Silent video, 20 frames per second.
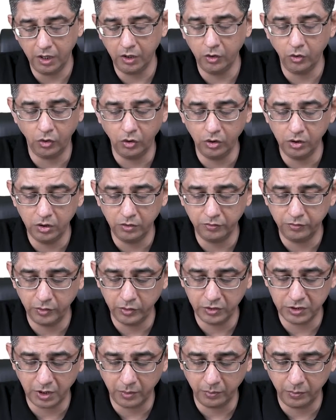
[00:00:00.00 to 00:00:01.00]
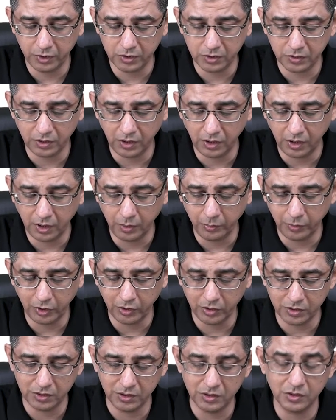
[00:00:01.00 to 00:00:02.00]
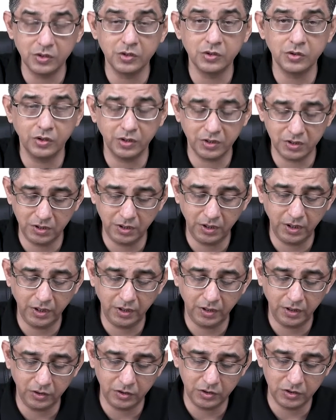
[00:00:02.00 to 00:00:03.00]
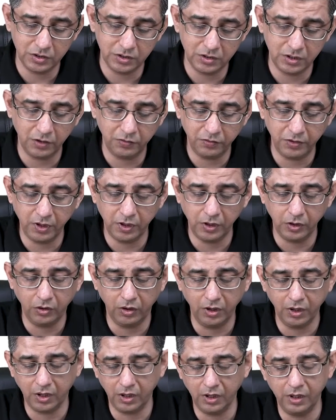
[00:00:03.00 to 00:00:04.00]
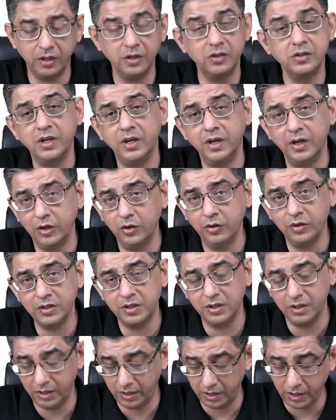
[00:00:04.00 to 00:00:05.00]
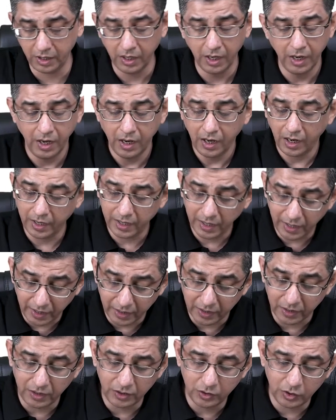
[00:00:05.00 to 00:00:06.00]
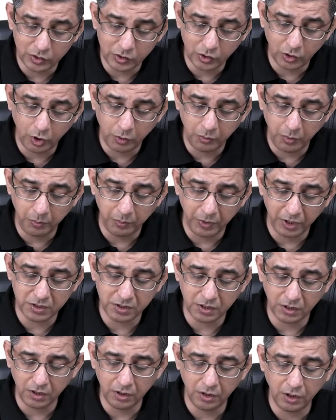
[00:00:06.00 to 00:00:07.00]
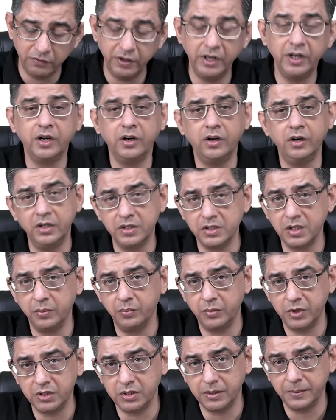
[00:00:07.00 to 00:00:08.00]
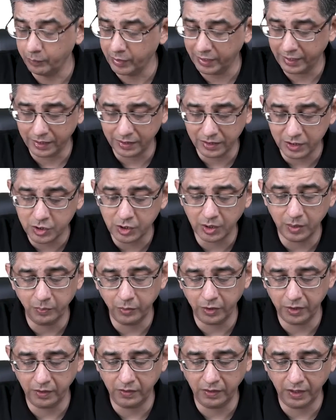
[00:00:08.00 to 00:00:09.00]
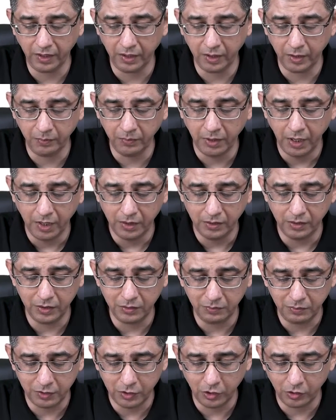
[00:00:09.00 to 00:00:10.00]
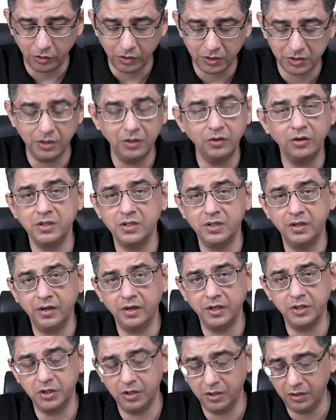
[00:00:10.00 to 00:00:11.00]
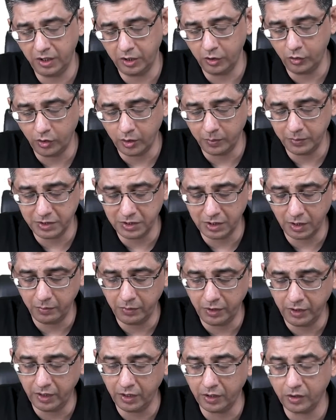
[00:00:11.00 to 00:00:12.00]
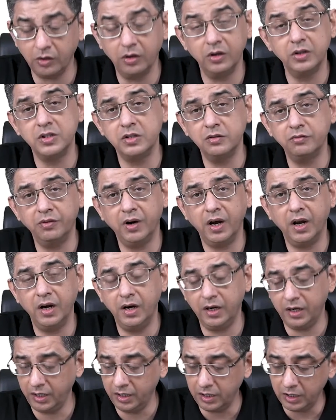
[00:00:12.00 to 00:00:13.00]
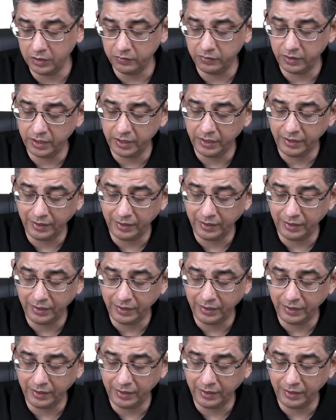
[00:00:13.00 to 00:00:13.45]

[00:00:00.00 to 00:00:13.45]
in all the four chambers of the heart, because this is oxygenated, this is definitely contralateral side deoxygenated. I agree there's going to be mixing in the ventricular chambers, but at the same point of time, the oxygen concentration cannot be same in tetralogy, phylat, and even